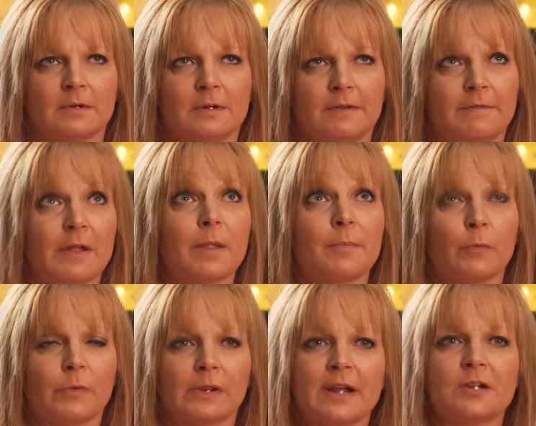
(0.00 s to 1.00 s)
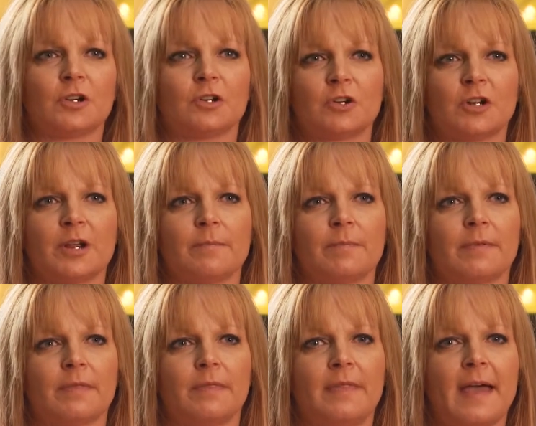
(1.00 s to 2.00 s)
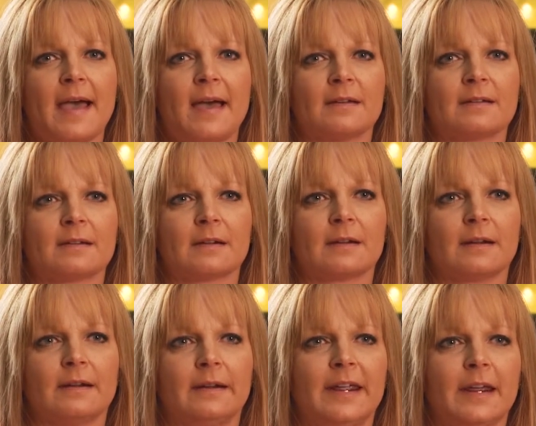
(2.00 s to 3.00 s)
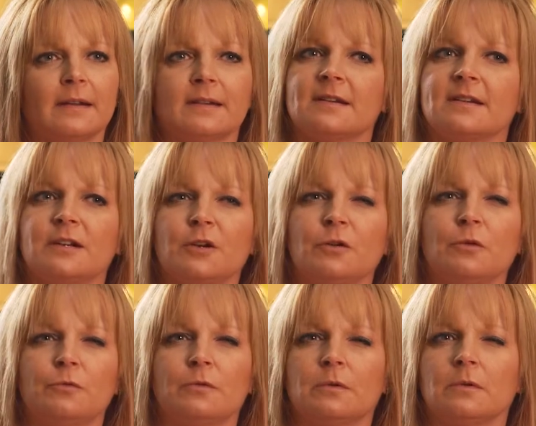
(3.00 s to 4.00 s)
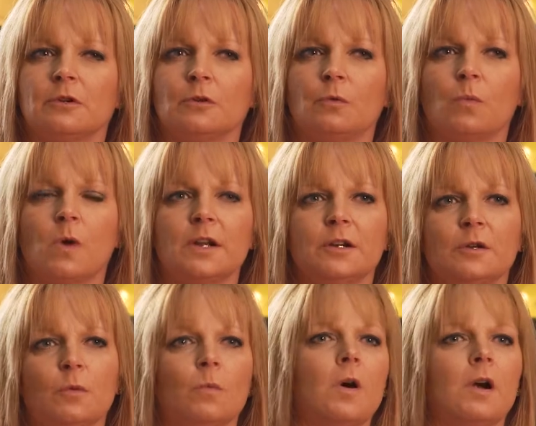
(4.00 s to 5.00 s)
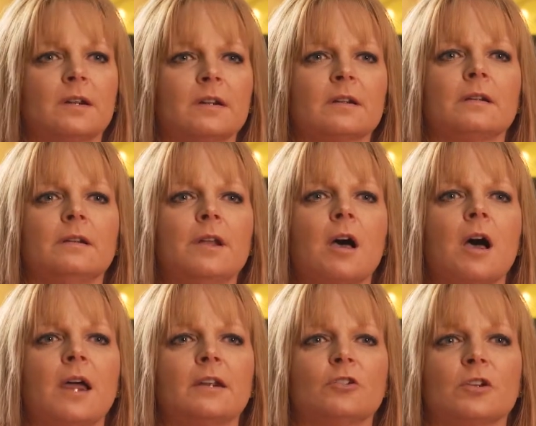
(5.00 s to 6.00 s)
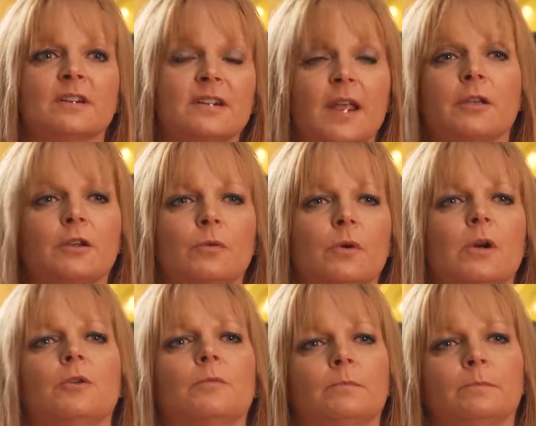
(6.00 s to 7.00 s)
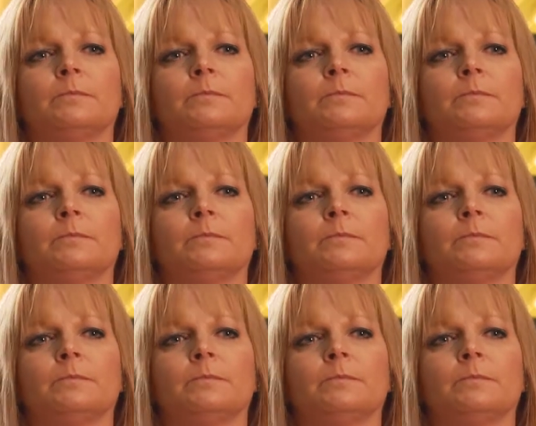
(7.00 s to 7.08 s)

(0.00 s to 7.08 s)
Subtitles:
develop a relationship that gets you to what you want, not just sell you a home.